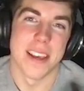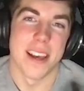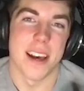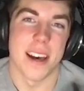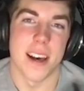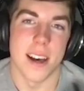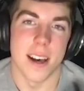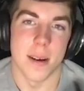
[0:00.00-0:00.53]

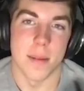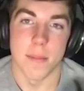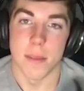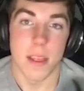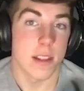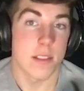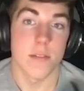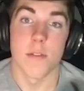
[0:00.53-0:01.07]

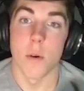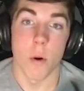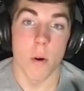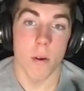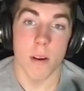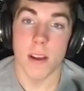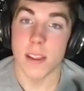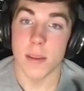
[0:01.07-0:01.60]
That's
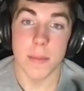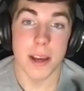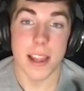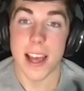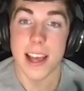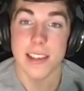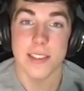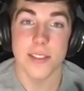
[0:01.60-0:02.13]
4. And then my
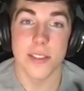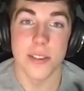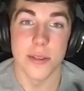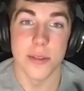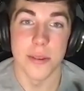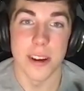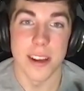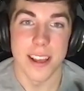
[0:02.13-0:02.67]
last
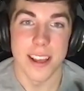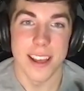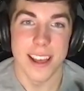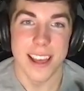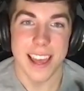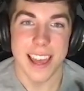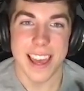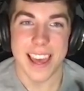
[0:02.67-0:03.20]
2,
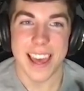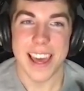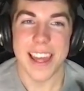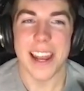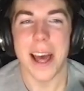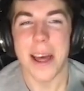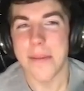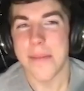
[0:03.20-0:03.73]

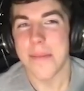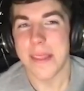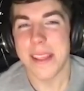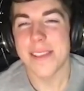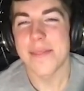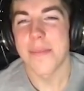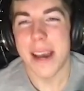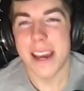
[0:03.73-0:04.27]

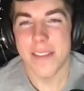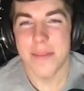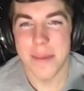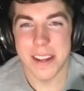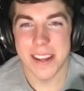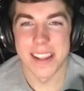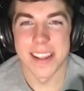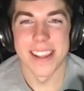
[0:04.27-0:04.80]
this might have
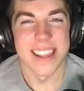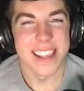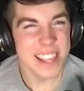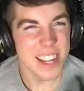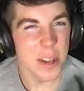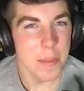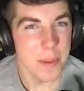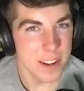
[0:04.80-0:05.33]
been a
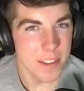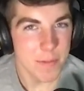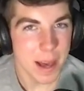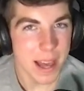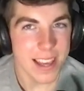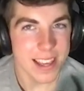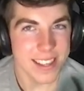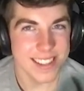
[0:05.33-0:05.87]
little bit of
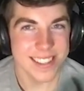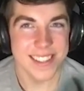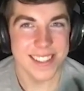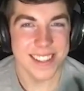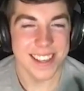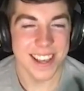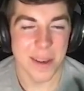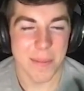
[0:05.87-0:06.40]
bias,
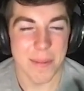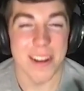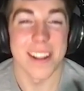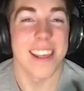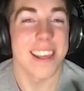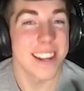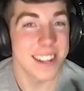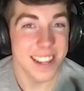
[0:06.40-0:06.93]
but
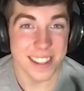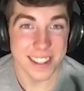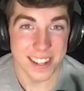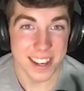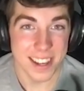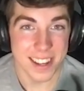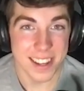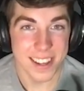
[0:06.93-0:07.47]
Elena
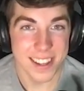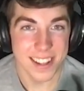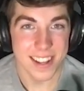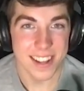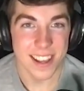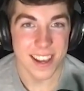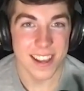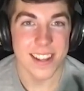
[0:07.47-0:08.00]
Deladon
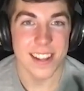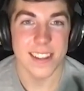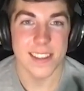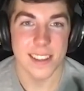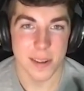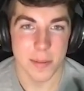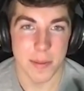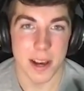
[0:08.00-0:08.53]
gets
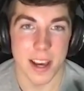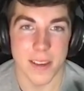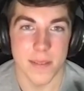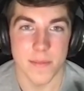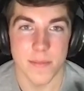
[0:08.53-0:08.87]
into mine.